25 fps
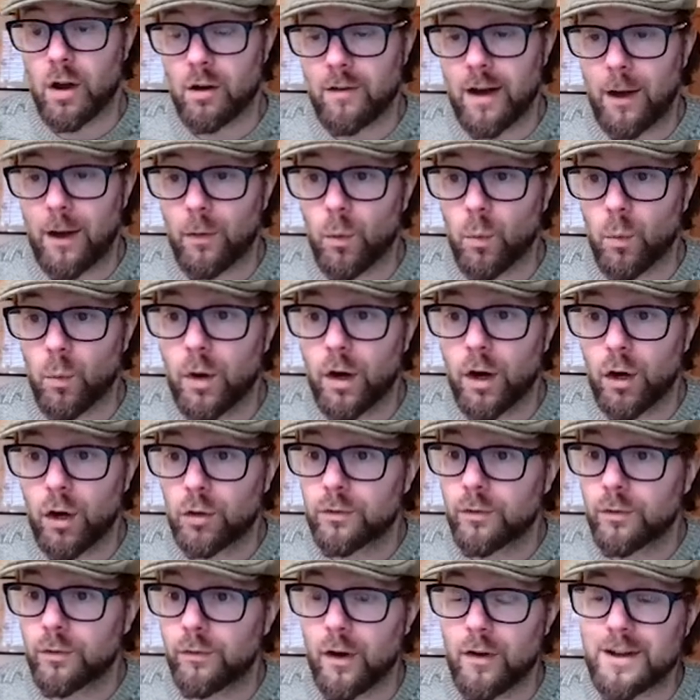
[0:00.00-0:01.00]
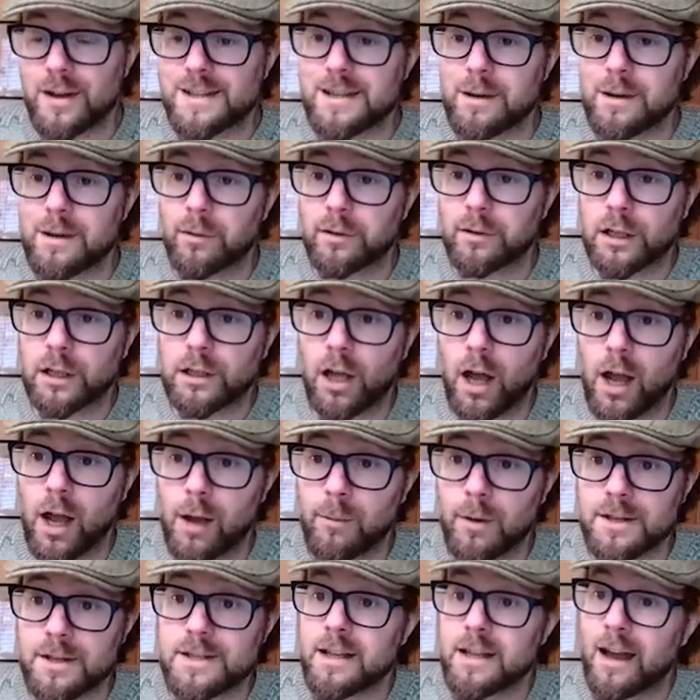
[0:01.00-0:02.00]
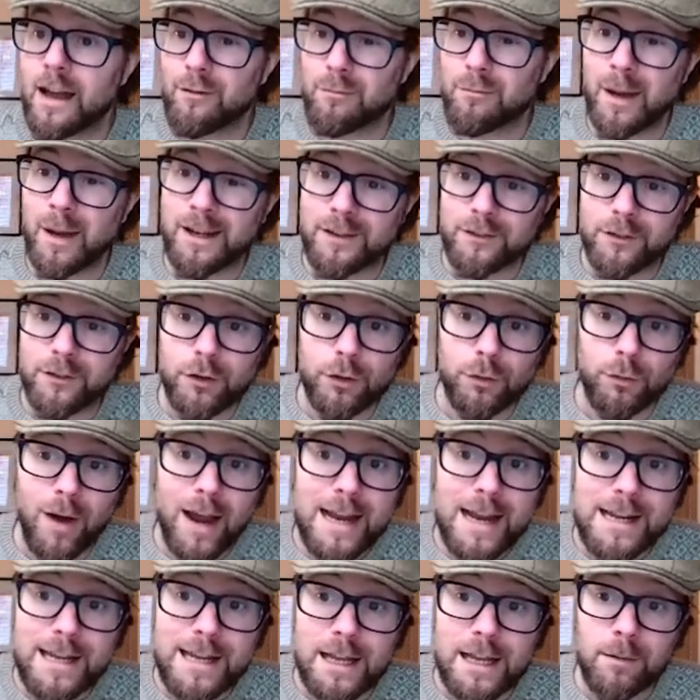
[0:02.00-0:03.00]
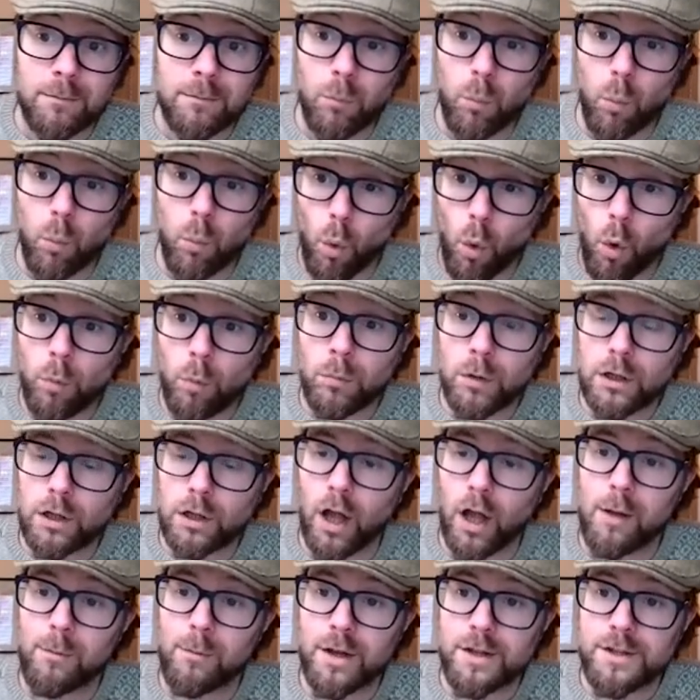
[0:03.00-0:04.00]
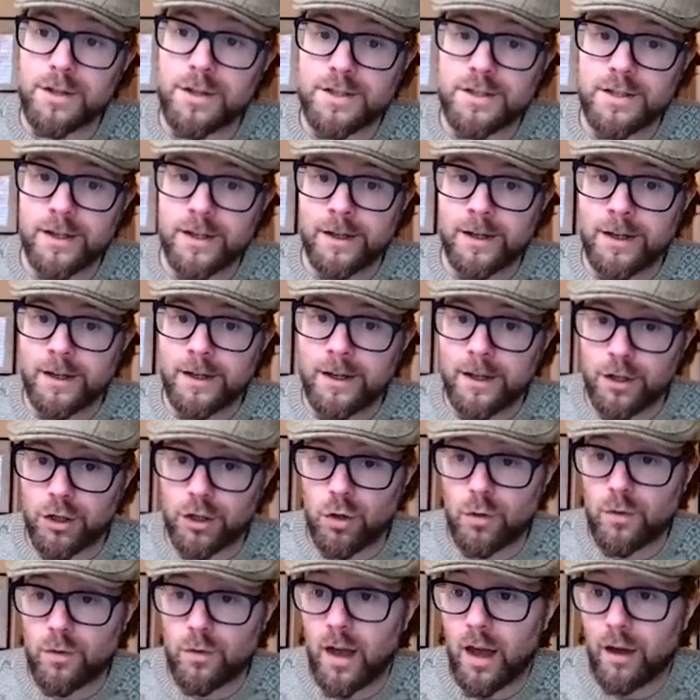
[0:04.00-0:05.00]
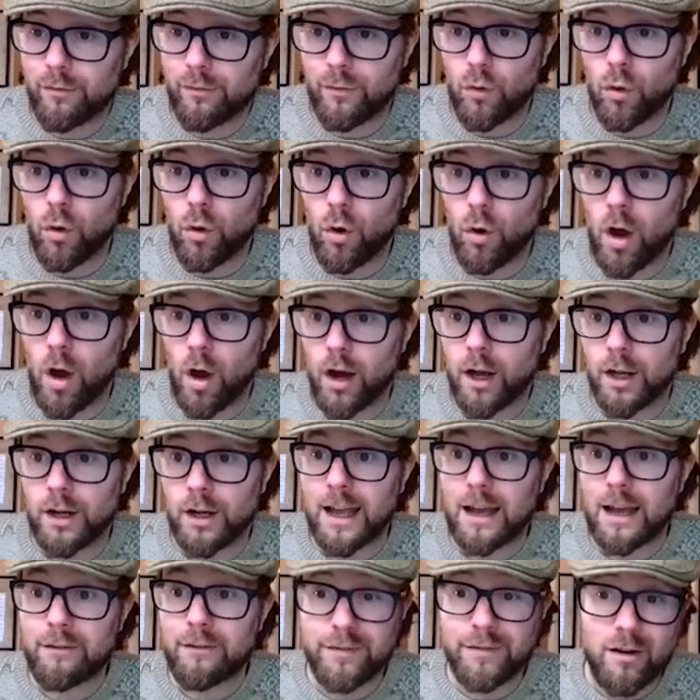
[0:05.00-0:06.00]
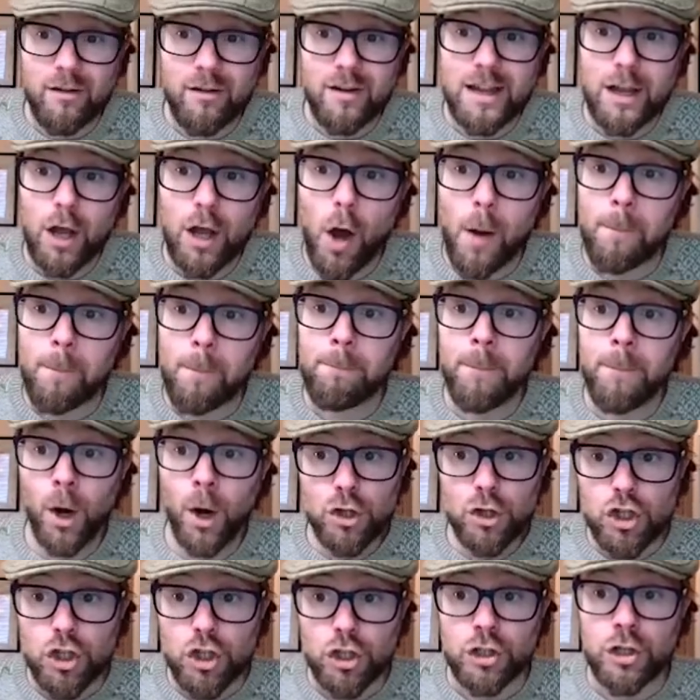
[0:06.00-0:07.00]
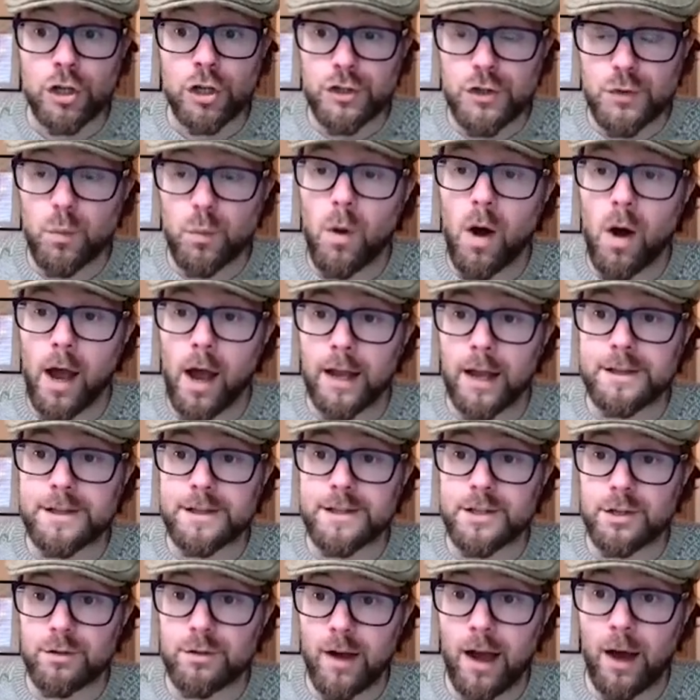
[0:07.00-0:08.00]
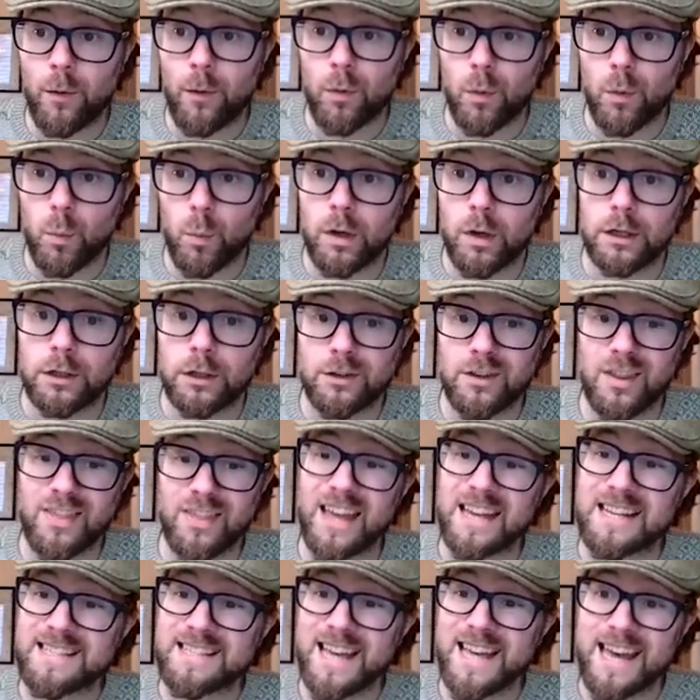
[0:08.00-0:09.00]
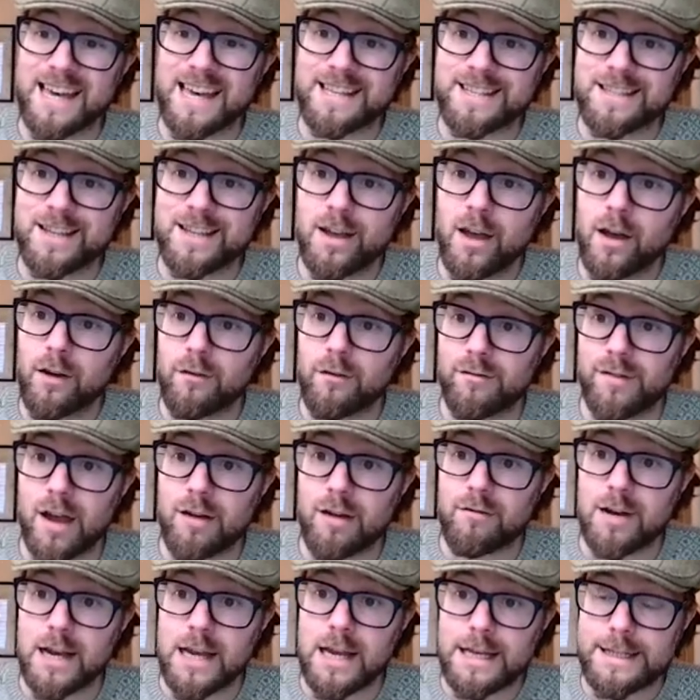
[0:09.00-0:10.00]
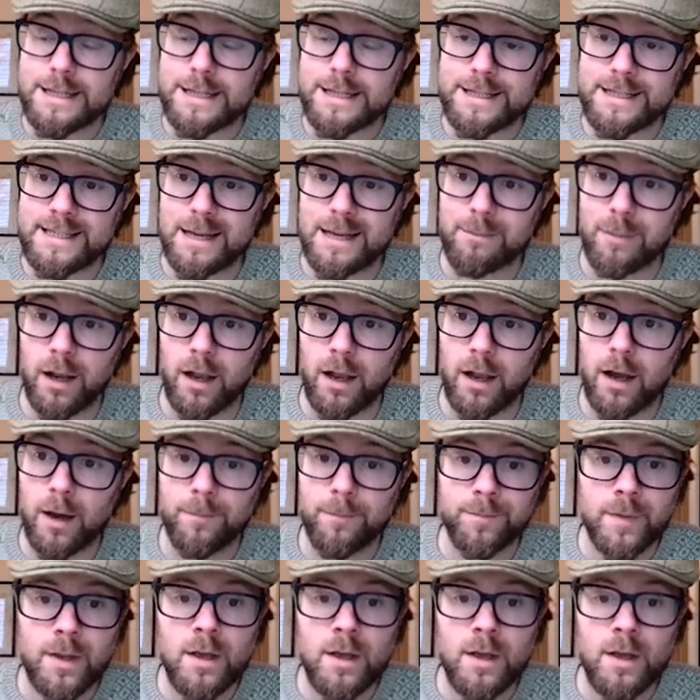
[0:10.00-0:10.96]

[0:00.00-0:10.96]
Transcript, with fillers: around the world, very similar climates that have Mediterranean warm climates, you therefore are going to get very homogeneous wines around the world. They taste very similar.